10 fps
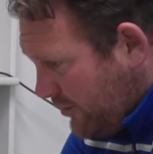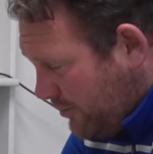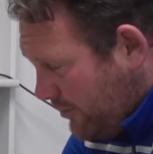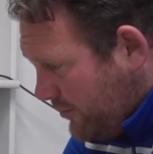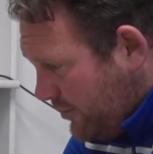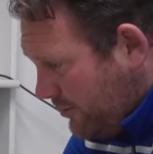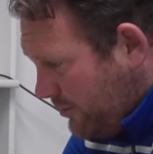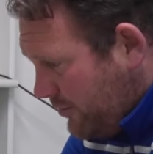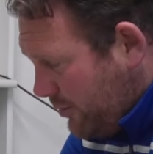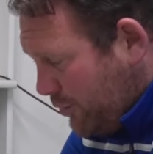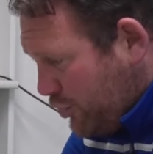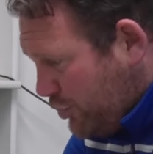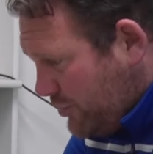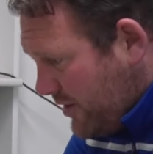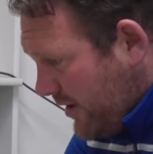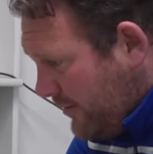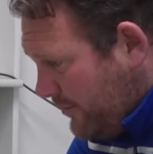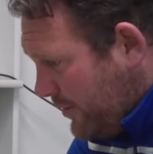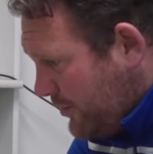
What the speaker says: to produce that,